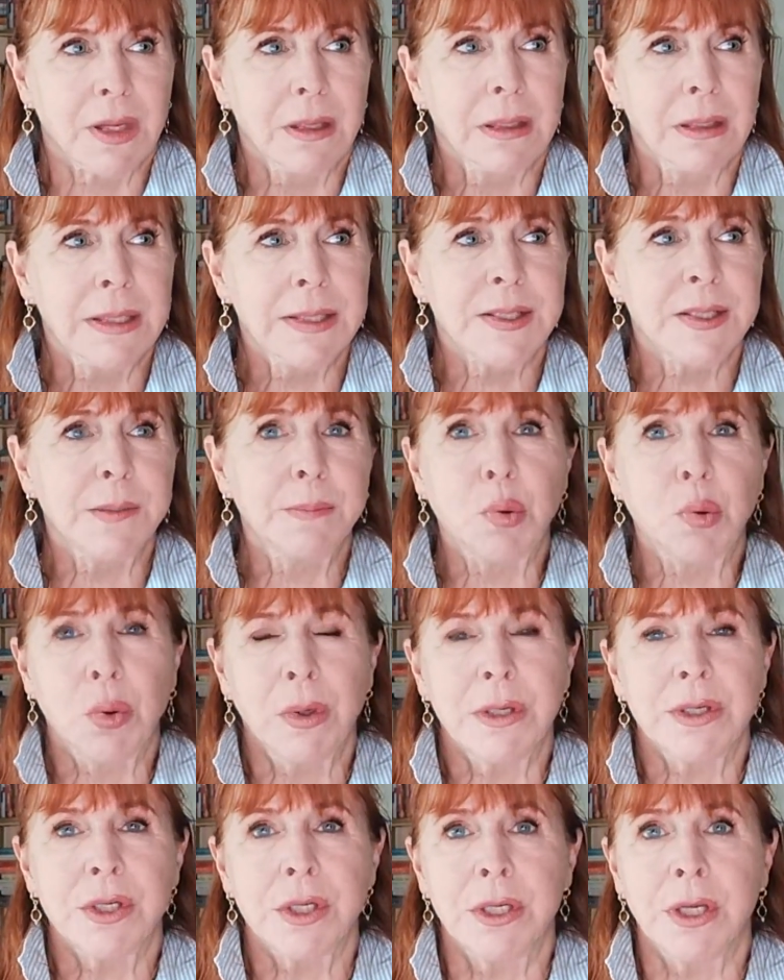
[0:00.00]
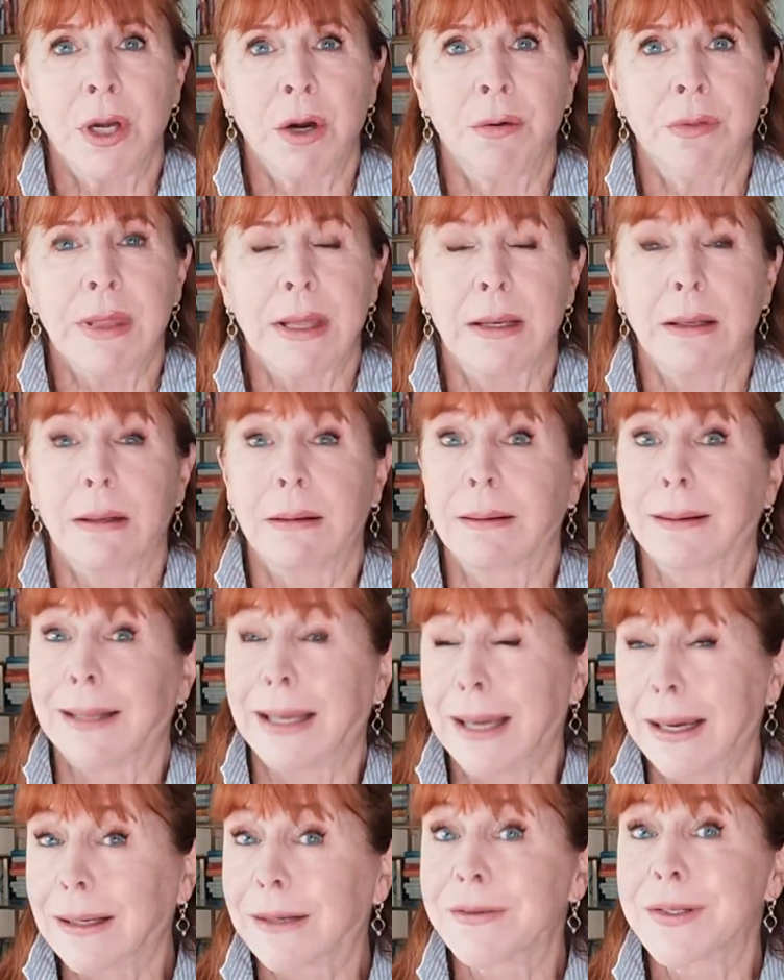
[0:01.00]
it's important to know that
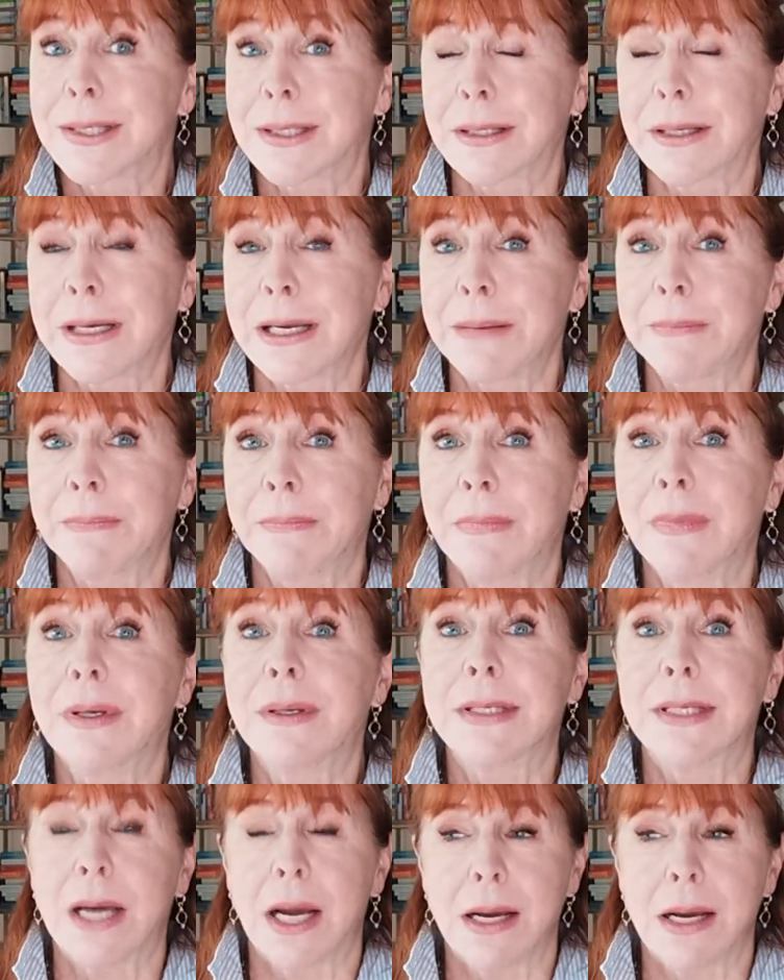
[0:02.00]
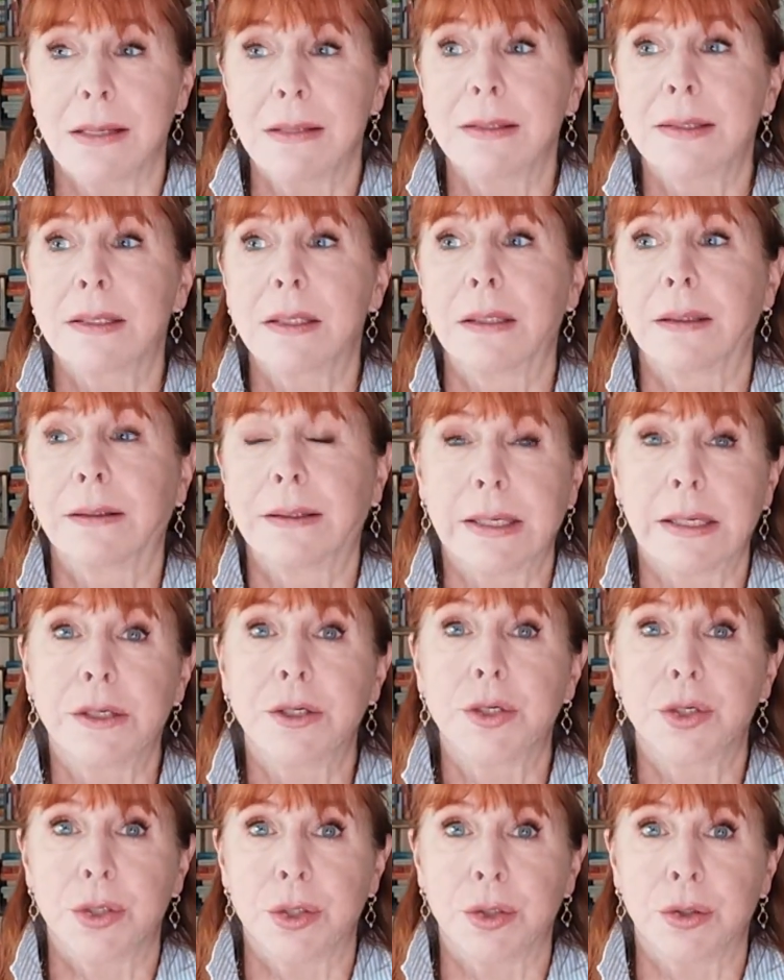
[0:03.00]
lack of sleep does lead
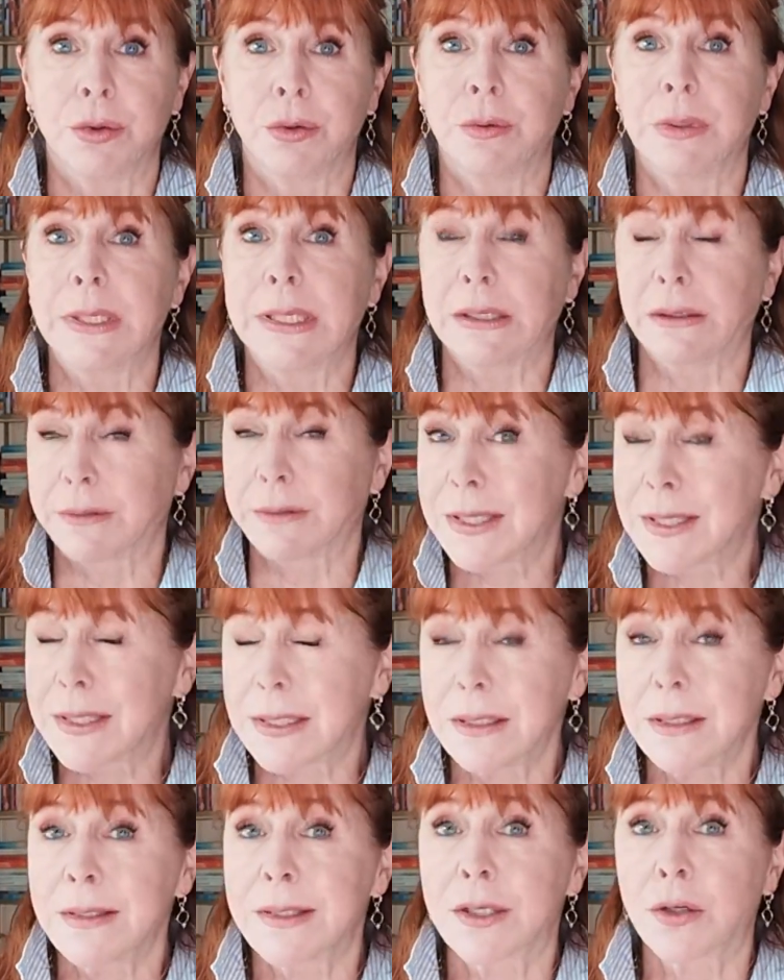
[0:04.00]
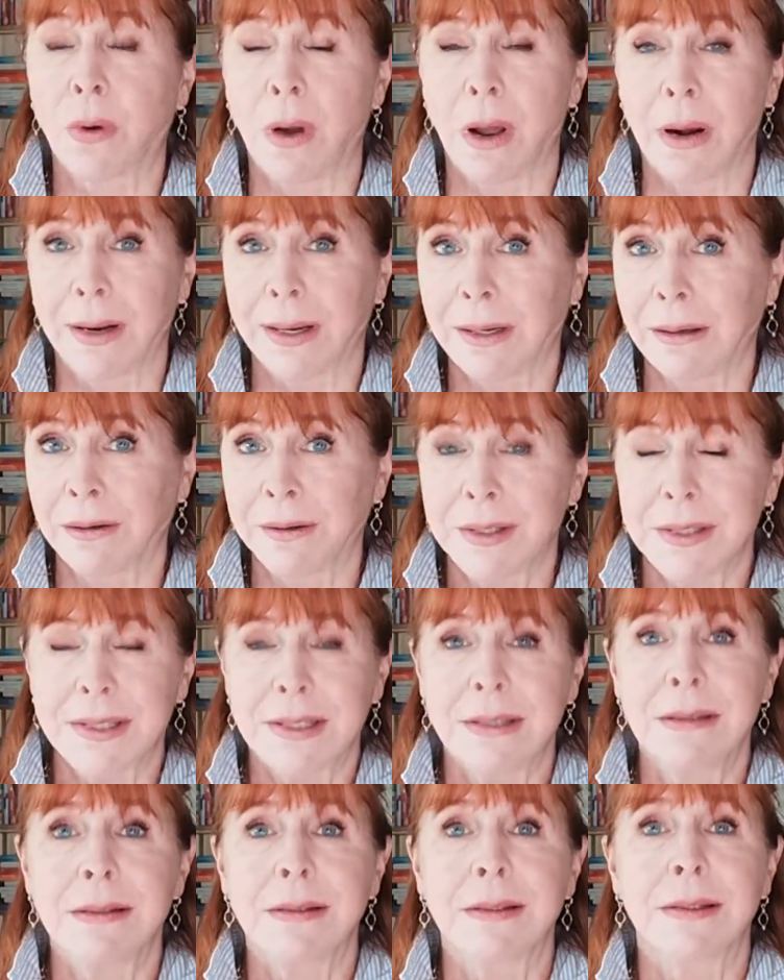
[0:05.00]
to illnesses, chronic
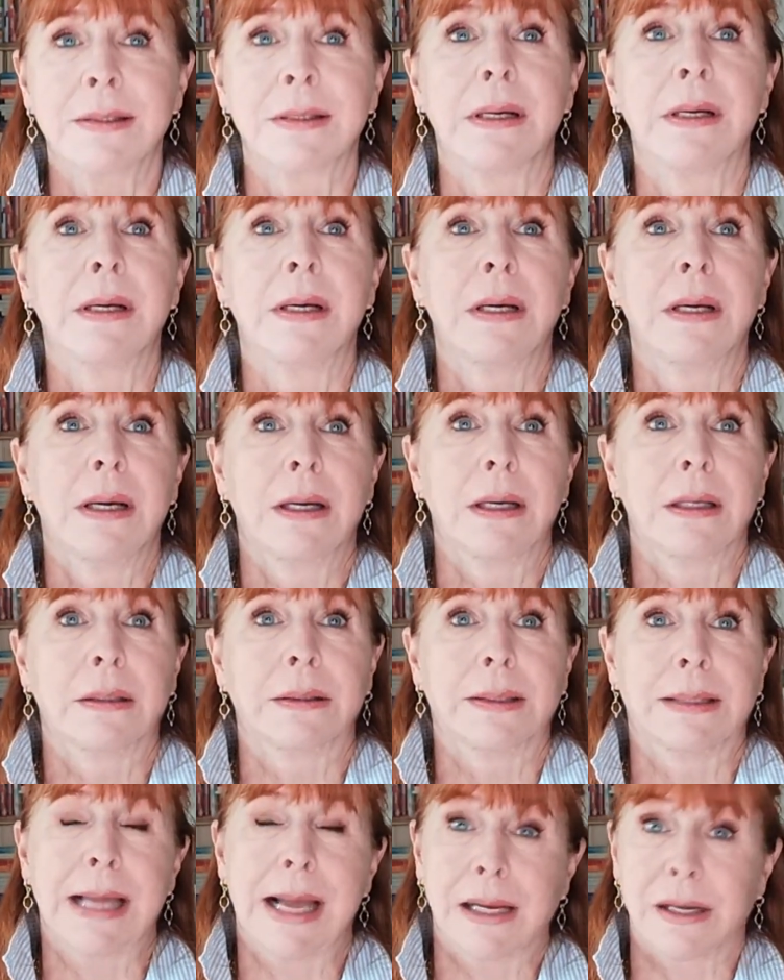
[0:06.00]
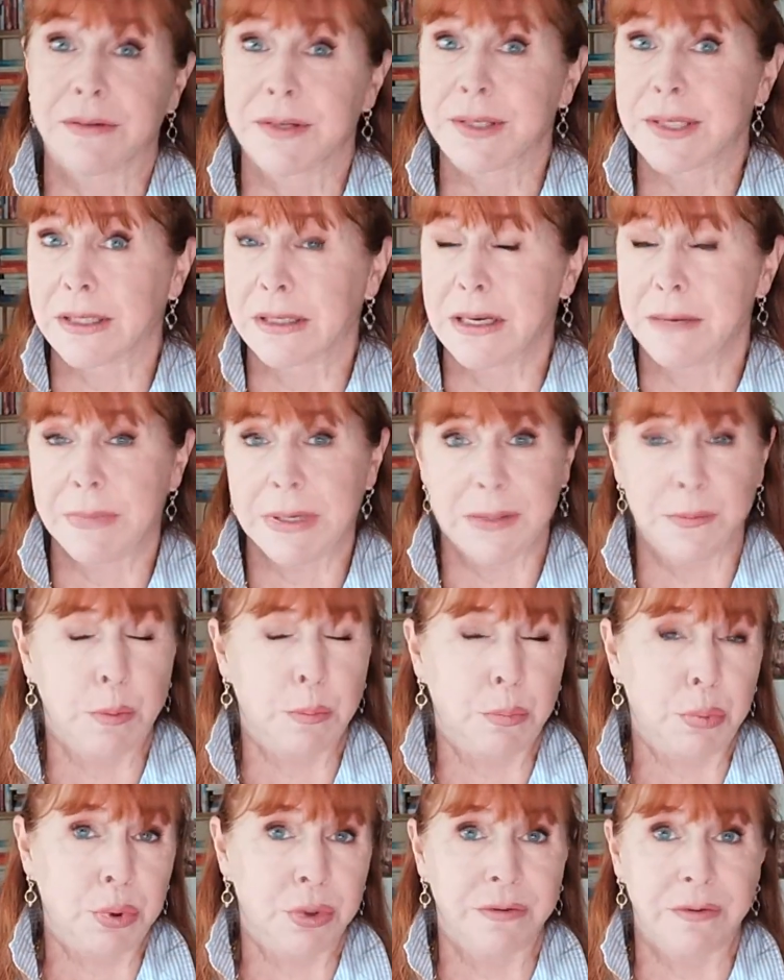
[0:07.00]
illnesses. Lack of sleep has been
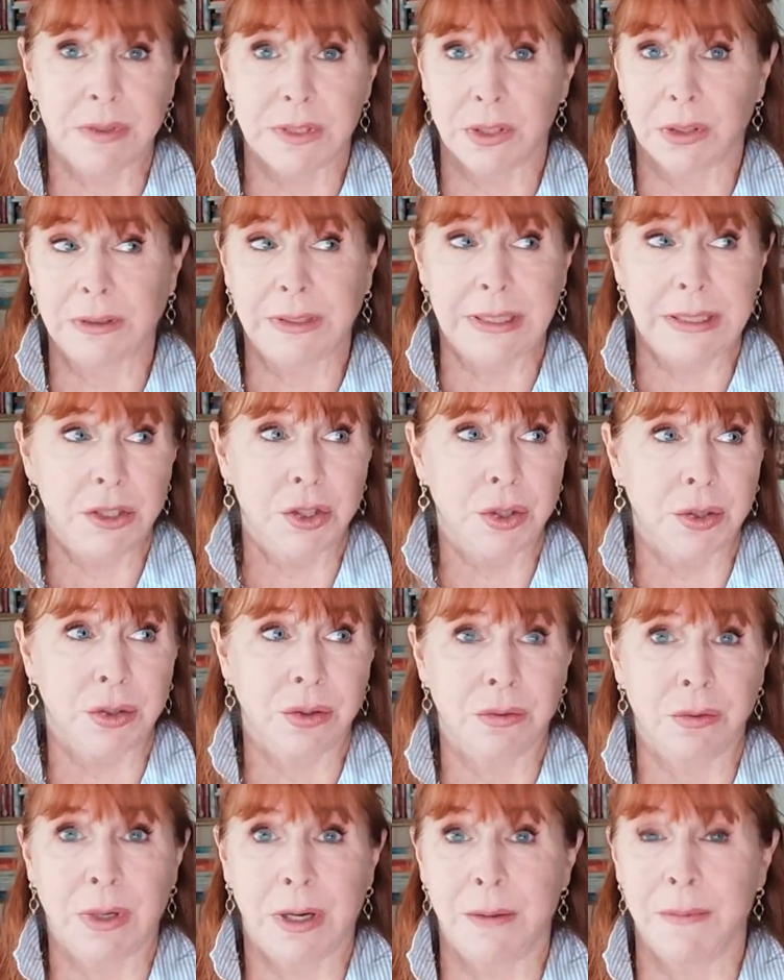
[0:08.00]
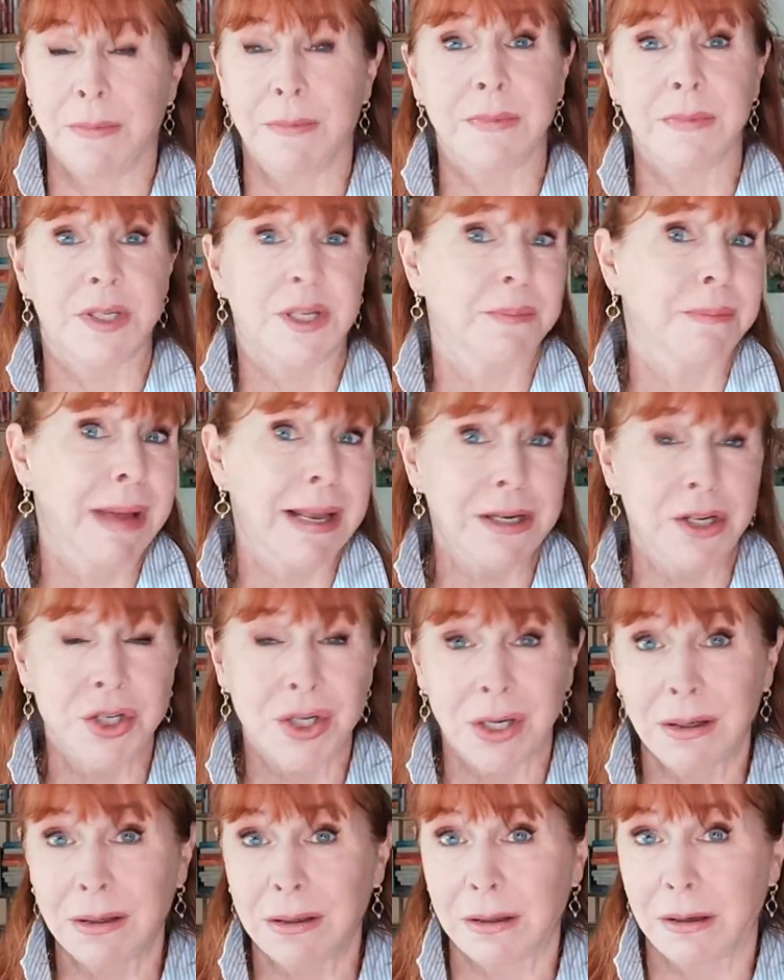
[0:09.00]
proven to lead to um,
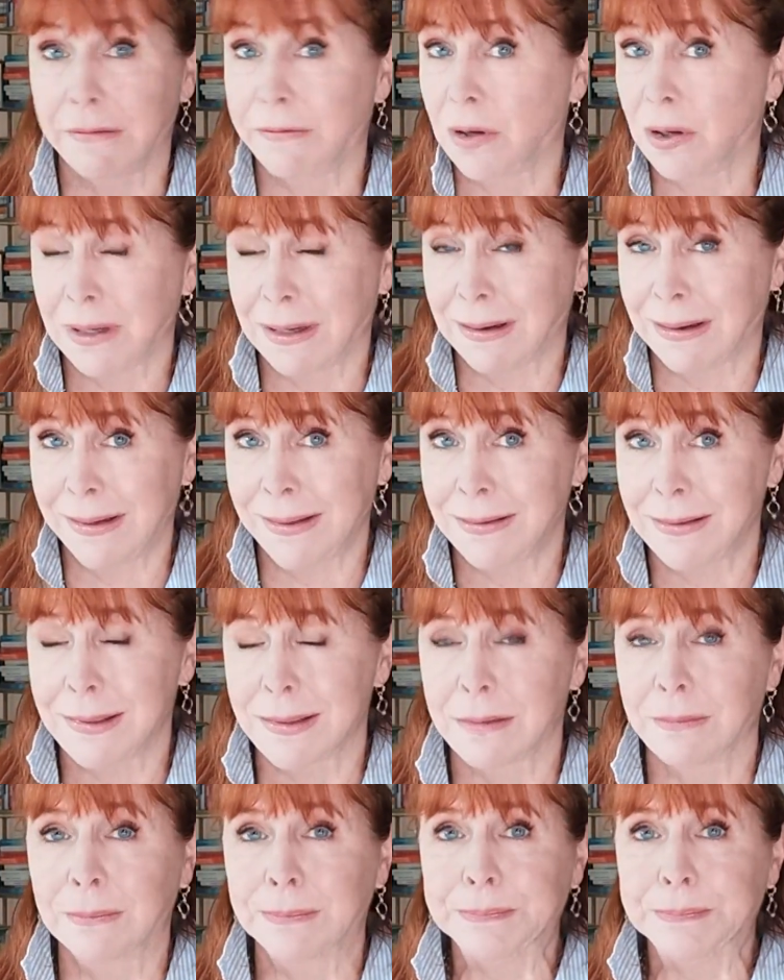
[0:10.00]
dementia of all kinds.